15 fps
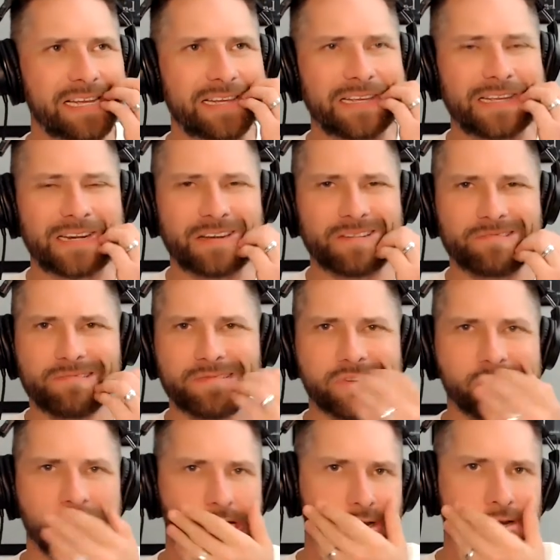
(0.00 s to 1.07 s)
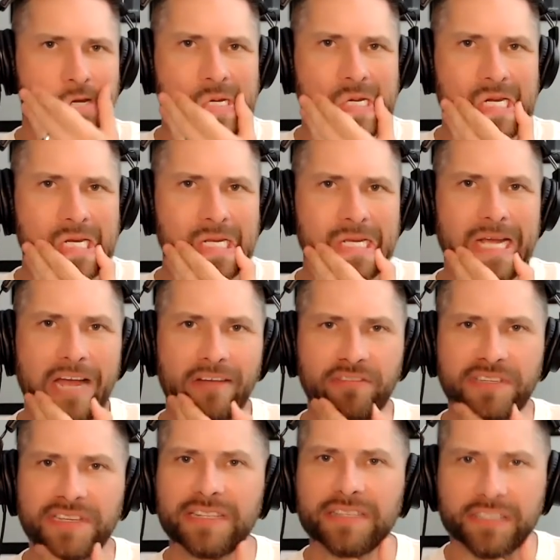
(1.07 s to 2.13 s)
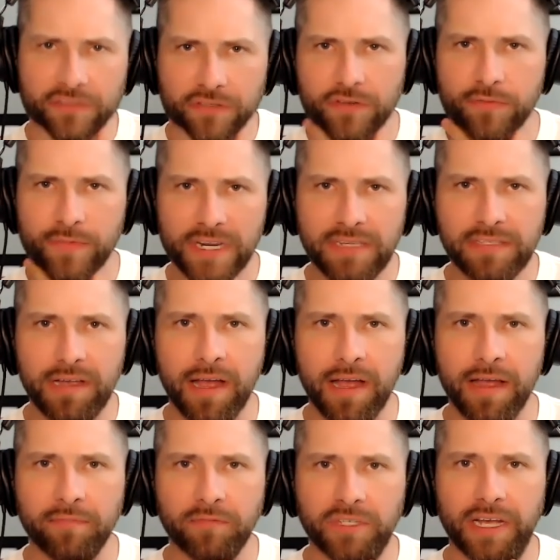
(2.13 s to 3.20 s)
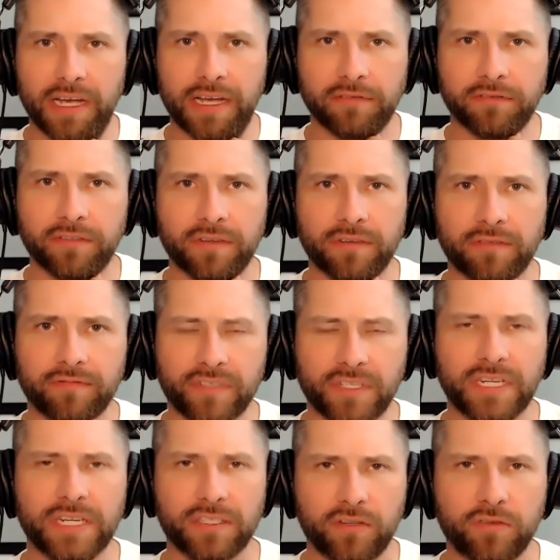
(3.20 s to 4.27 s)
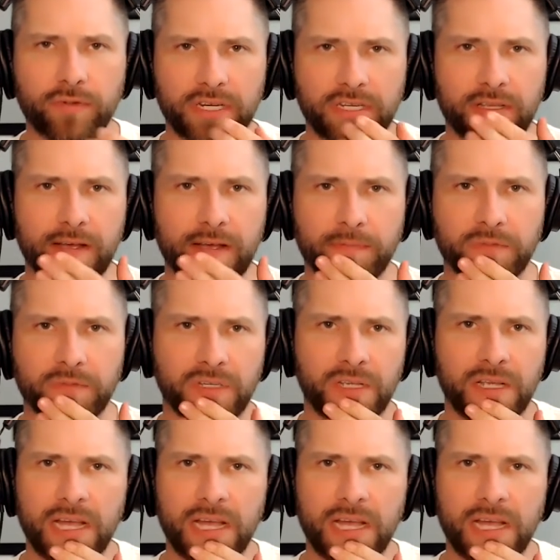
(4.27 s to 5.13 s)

I've seen this too many times, guys. I've seen it too many times.